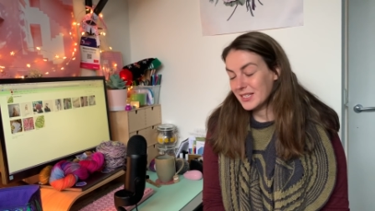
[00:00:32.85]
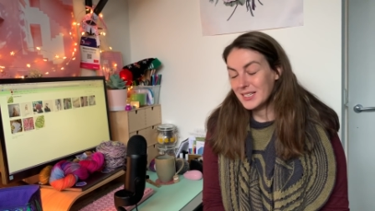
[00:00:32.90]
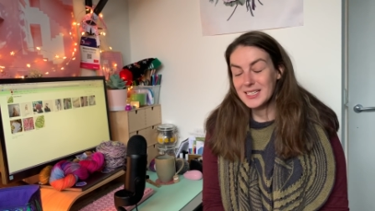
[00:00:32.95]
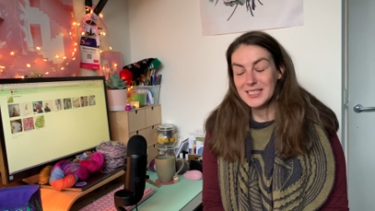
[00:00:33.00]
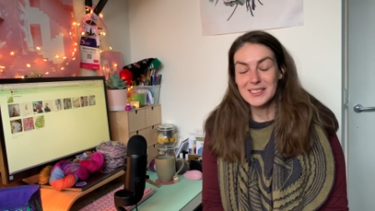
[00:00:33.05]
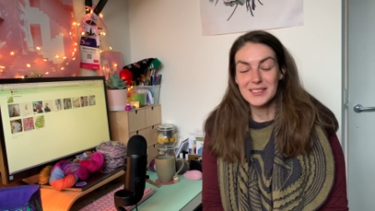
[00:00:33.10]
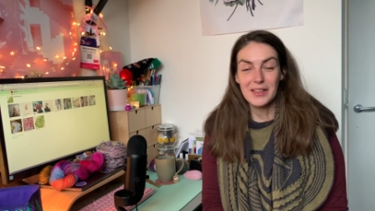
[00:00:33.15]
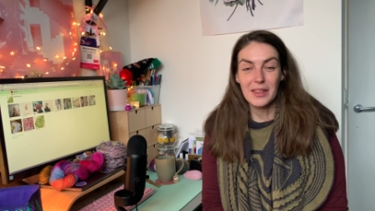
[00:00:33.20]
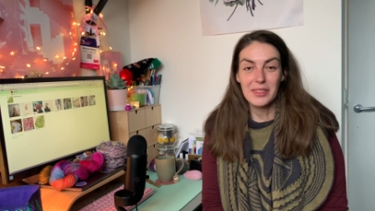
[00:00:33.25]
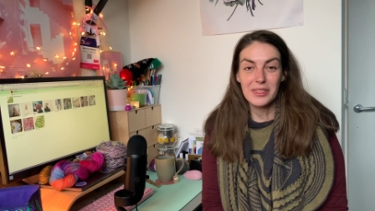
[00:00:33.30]
It
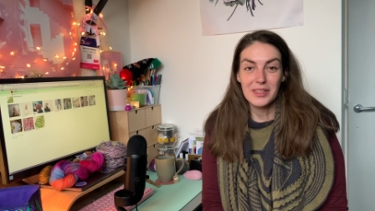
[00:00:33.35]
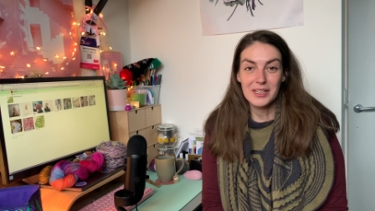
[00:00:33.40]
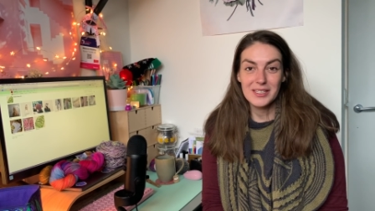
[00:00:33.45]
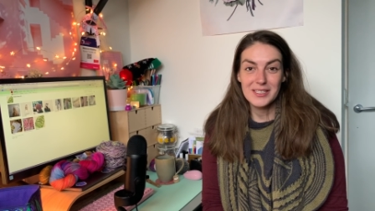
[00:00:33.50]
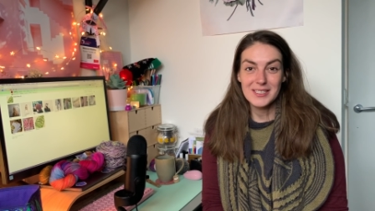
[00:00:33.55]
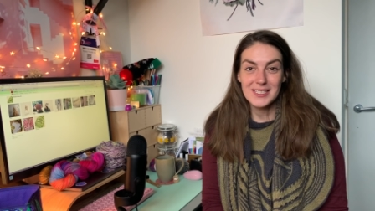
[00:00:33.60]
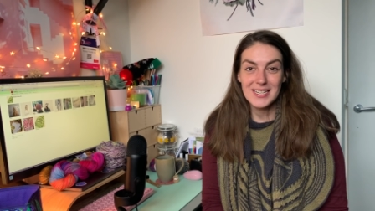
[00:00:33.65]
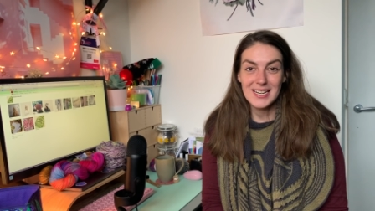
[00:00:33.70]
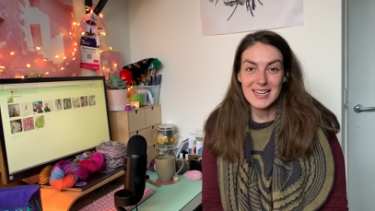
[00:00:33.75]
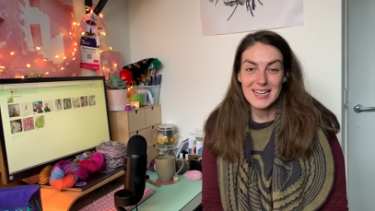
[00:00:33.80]
is
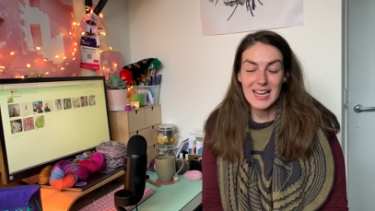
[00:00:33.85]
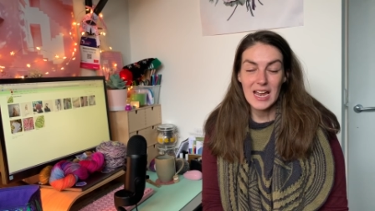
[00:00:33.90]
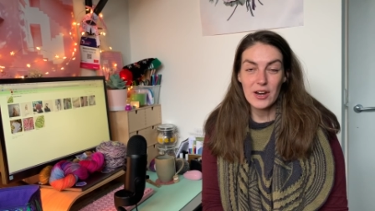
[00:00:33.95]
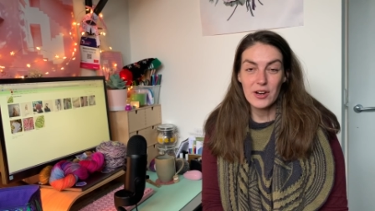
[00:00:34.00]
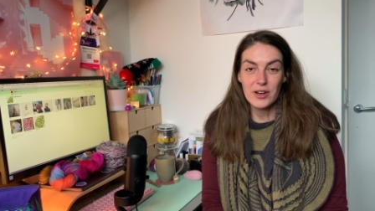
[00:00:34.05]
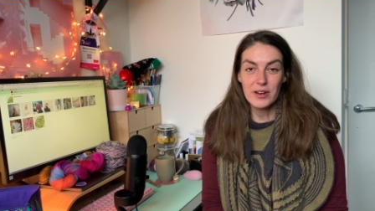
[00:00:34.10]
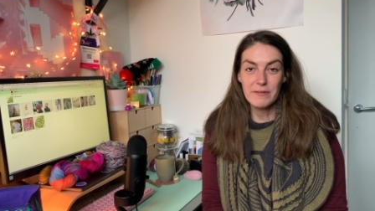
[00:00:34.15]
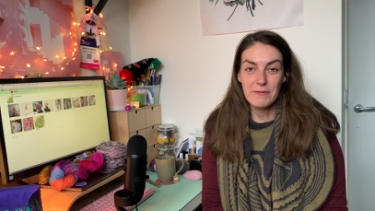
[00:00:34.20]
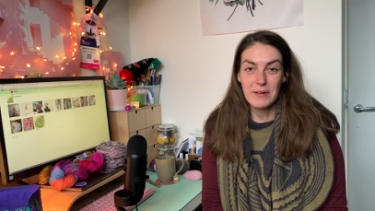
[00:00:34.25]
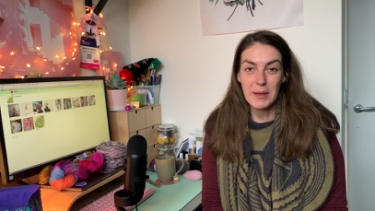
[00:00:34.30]
Thursday,
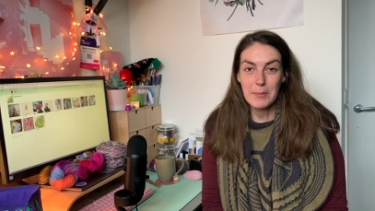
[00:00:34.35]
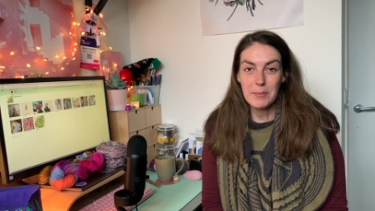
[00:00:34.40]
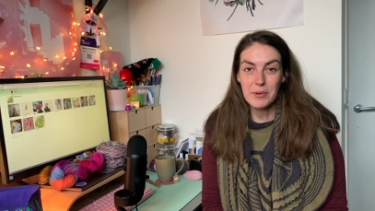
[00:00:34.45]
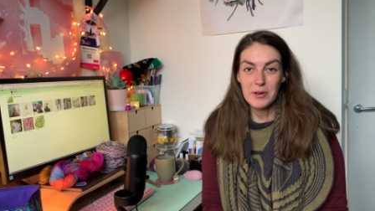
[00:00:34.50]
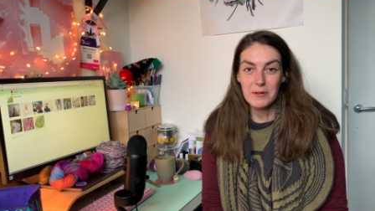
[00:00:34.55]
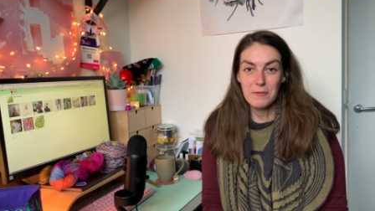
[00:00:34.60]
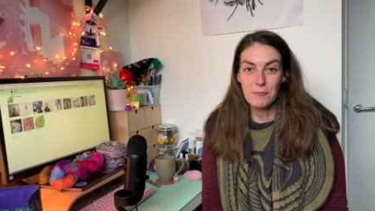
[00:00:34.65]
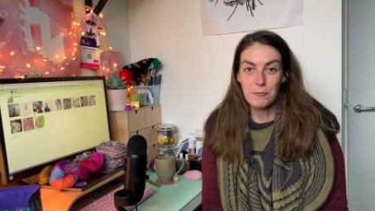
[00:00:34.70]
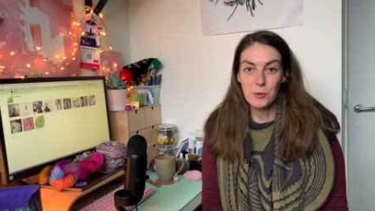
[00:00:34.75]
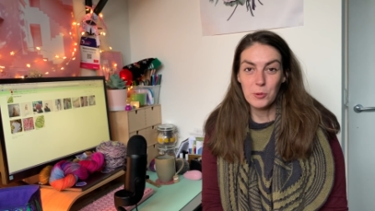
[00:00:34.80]

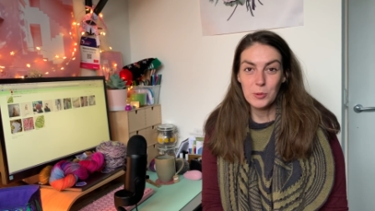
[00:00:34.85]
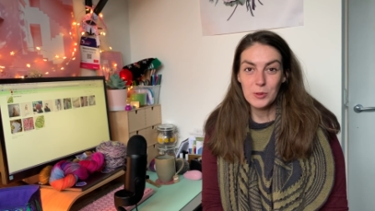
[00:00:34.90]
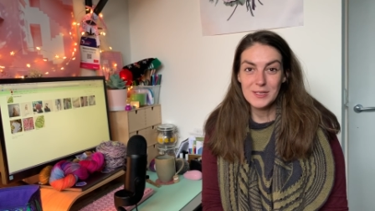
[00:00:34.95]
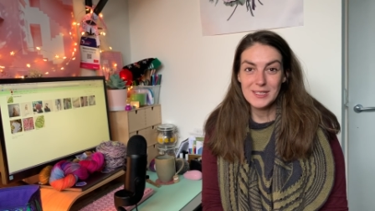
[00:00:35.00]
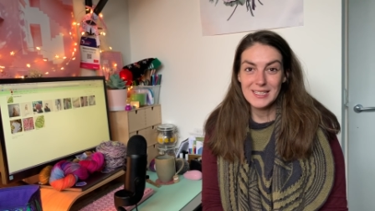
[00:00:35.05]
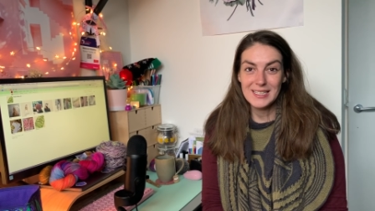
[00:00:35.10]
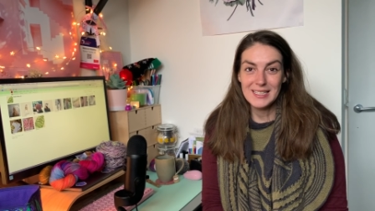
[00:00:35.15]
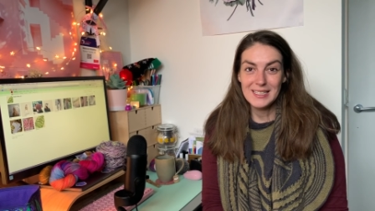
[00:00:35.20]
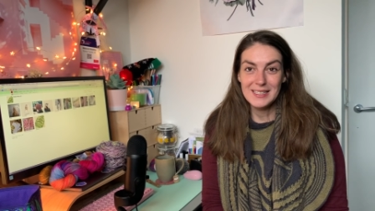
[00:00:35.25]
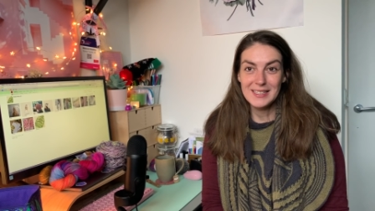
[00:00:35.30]
November
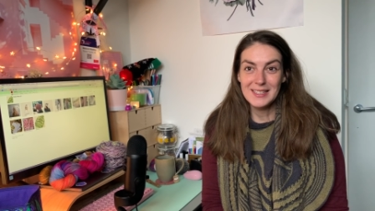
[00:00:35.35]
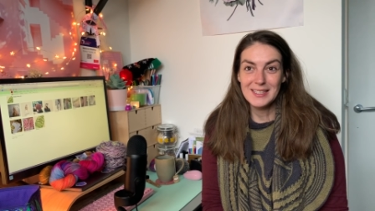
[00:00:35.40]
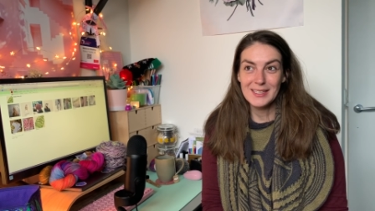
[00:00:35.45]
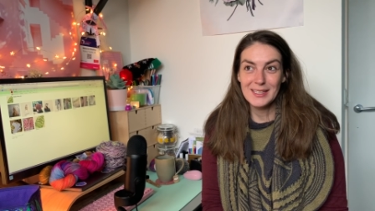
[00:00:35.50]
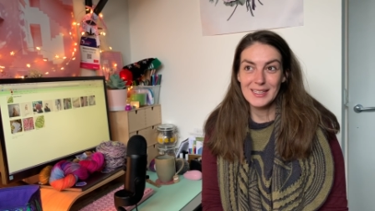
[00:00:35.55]
14th.